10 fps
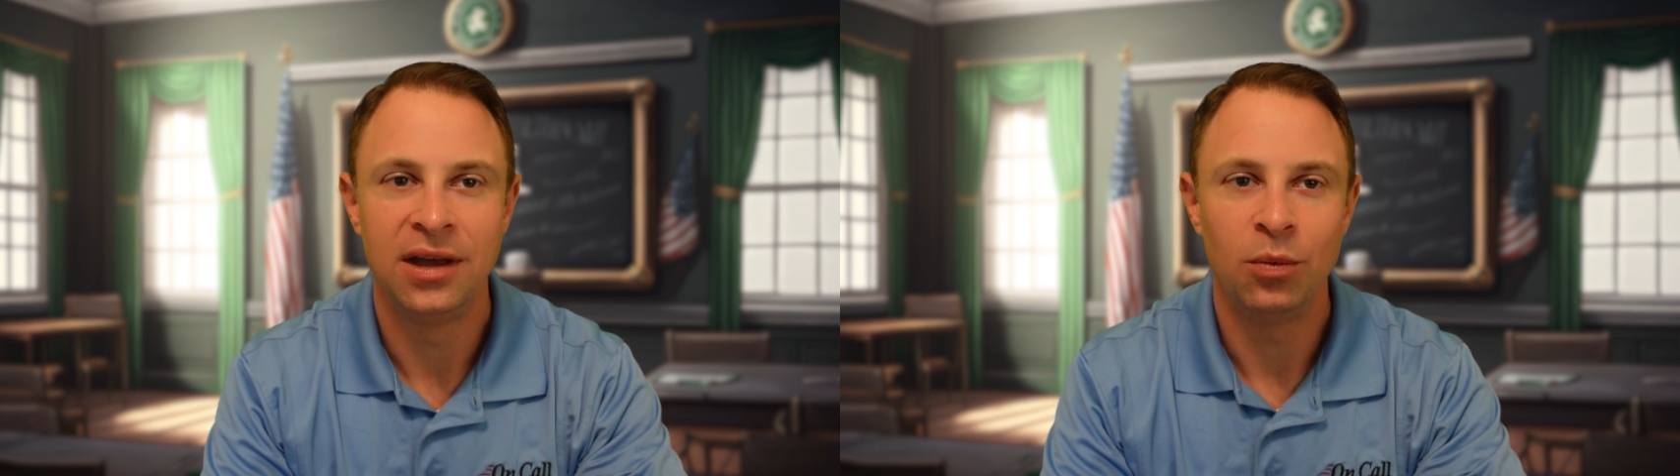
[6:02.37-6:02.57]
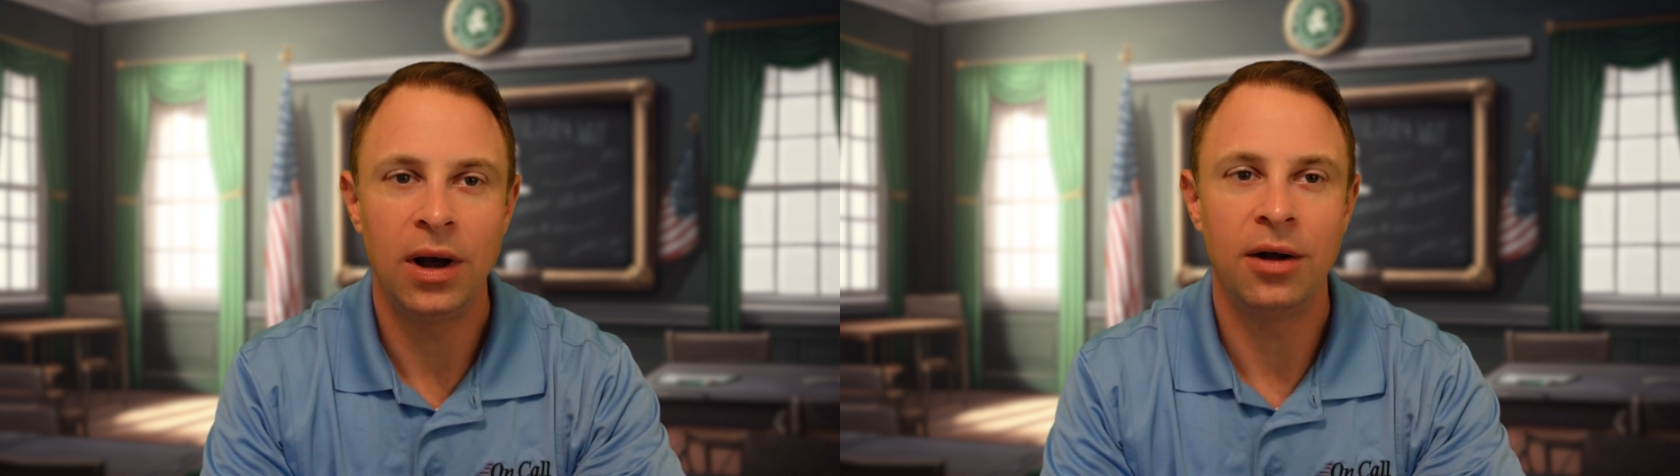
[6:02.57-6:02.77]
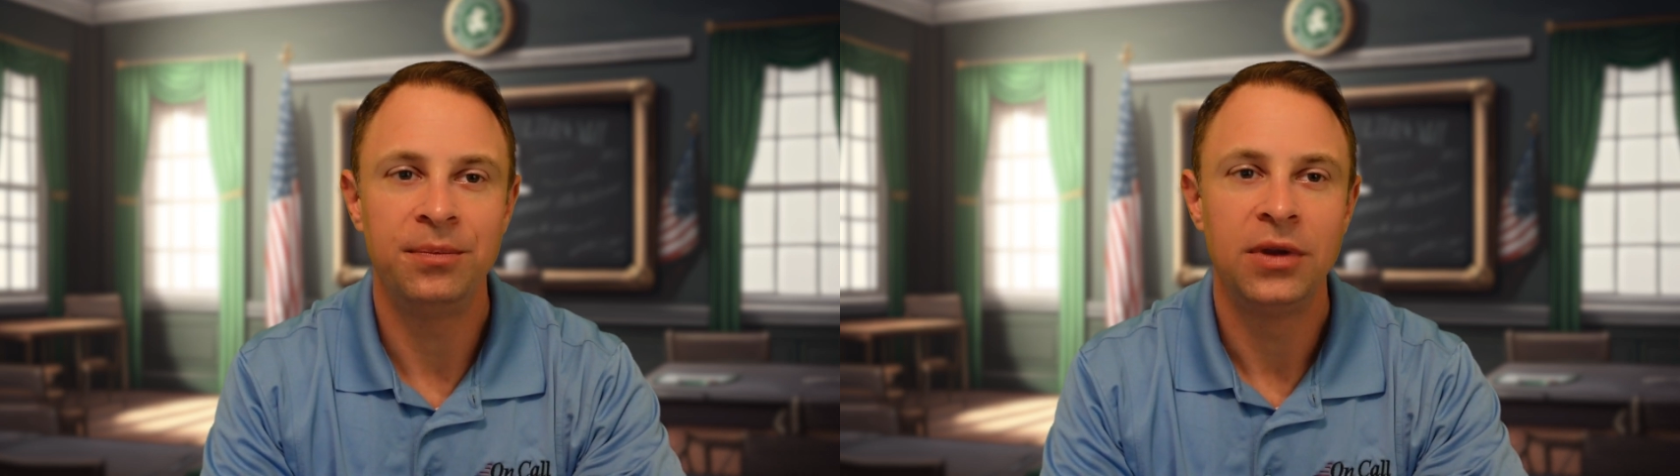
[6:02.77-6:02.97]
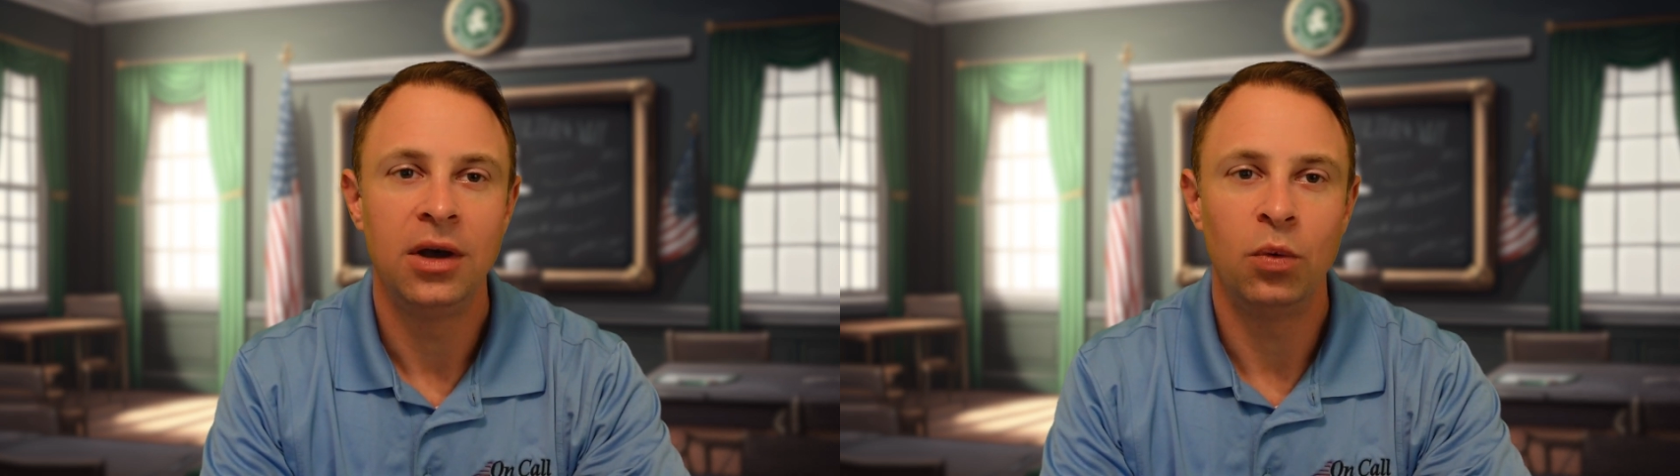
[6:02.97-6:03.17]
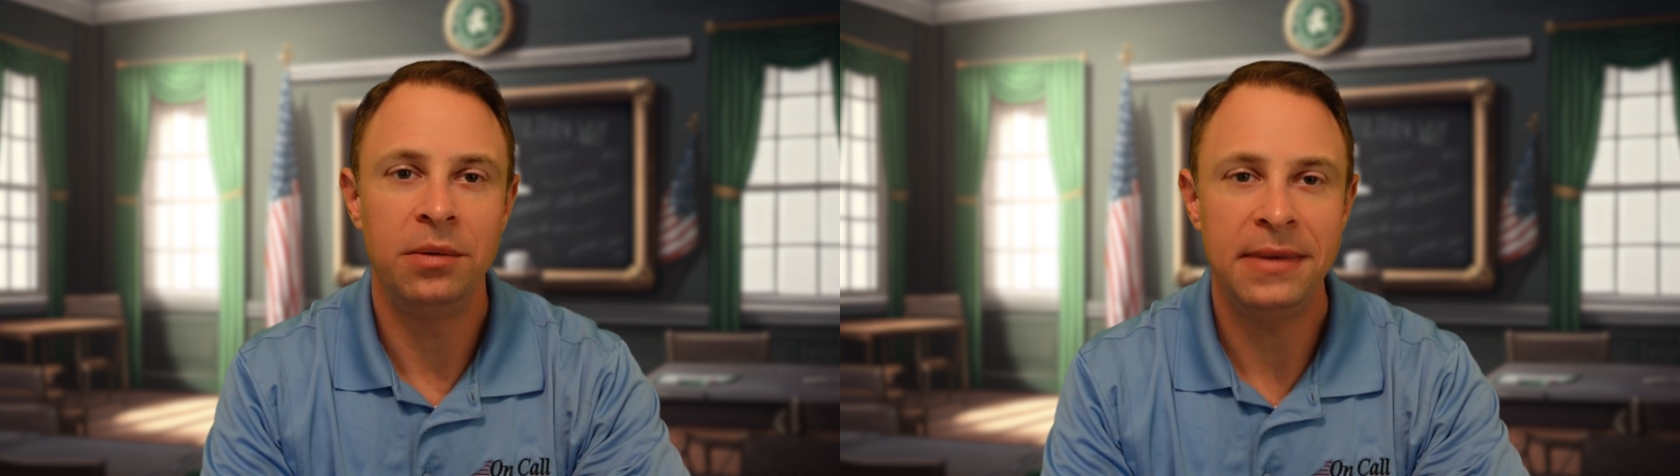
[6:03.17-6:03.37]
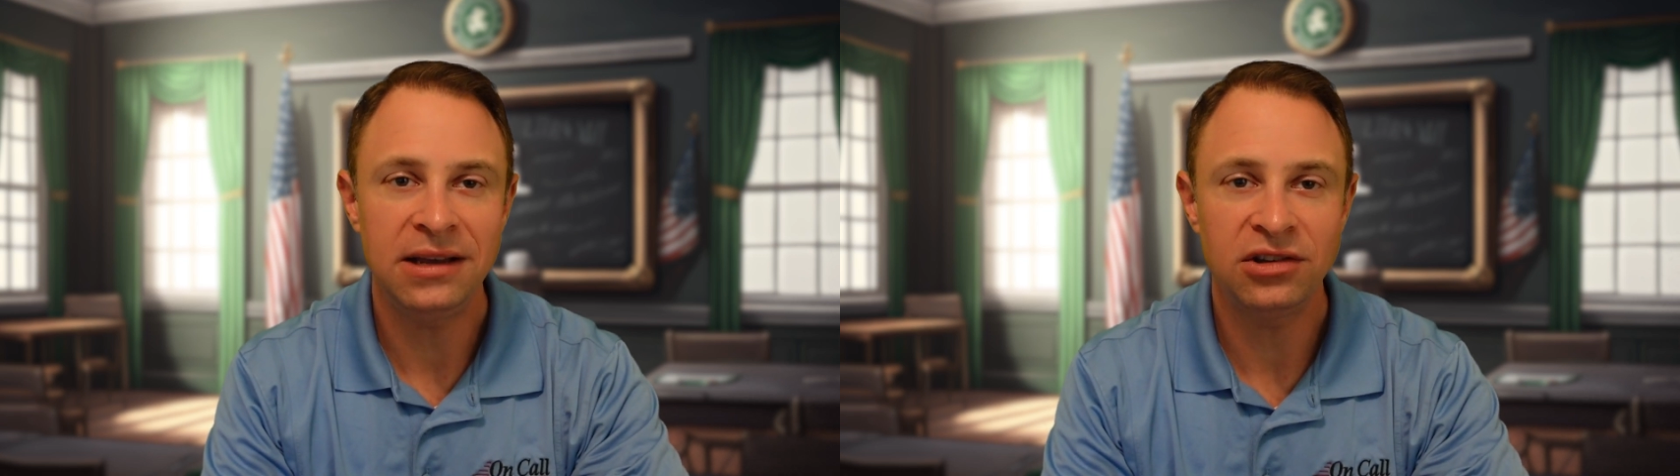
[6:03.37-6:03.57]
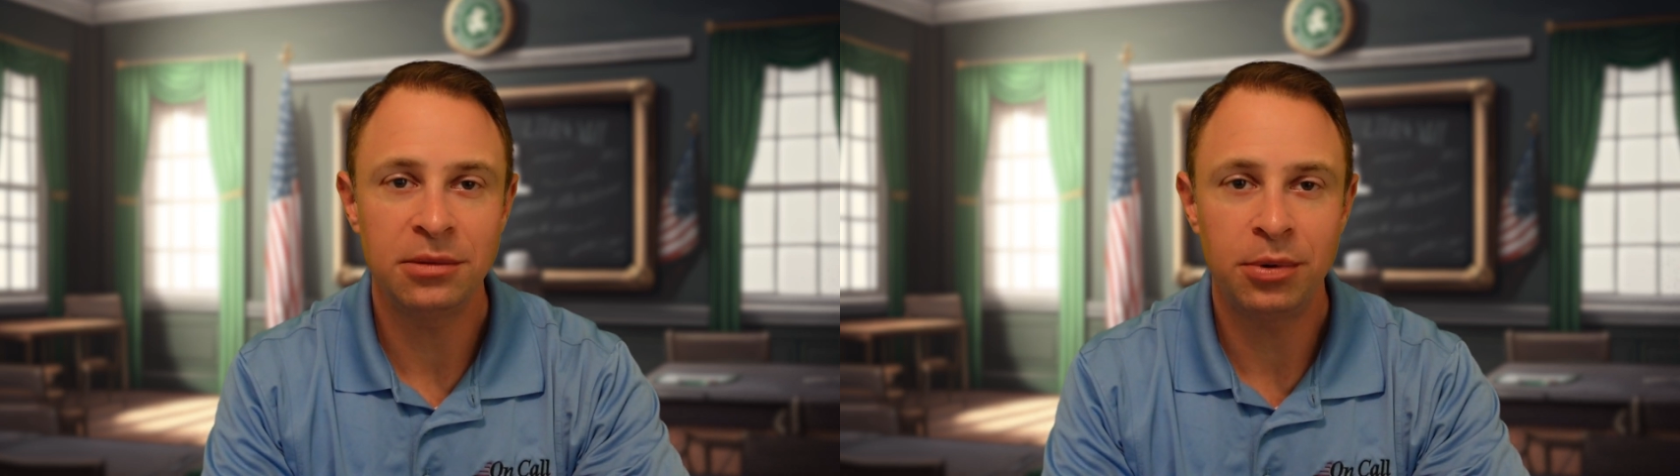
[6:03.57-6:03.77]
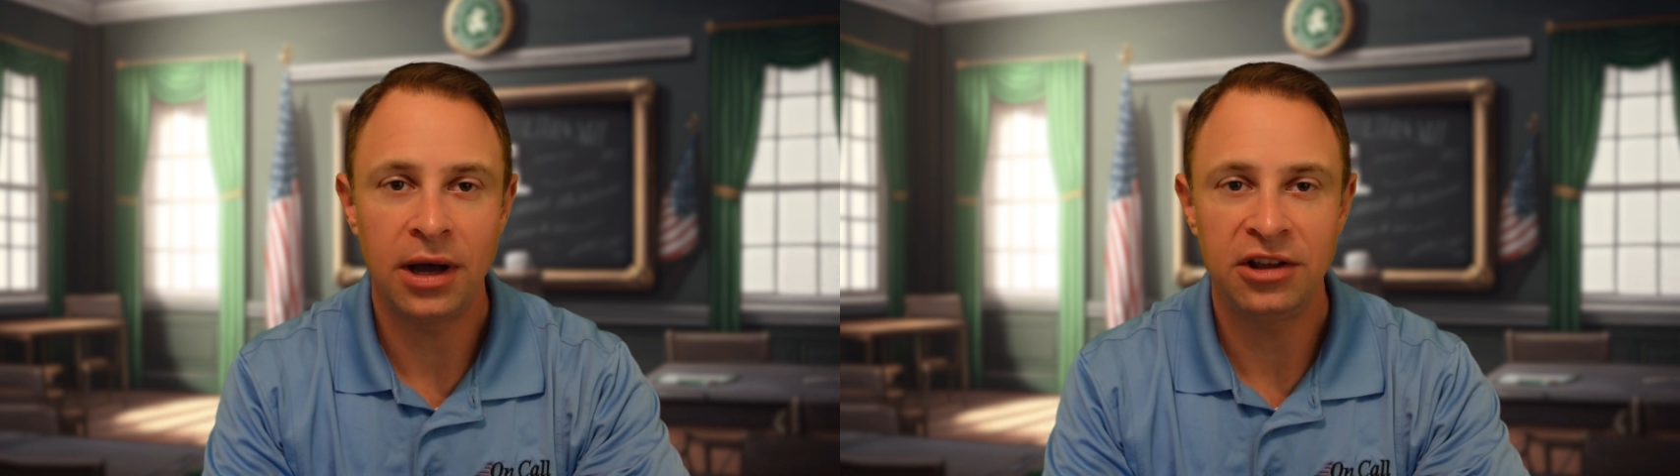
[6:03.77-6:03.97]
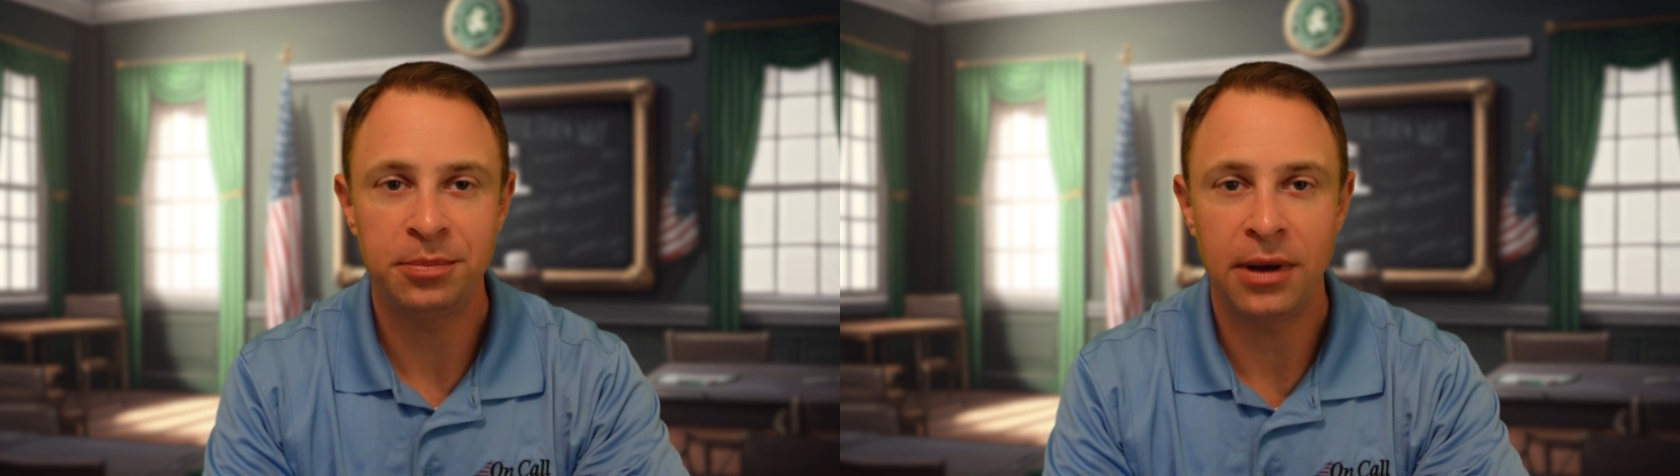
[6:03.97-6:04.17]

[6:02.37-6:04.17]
Well, what makes compliance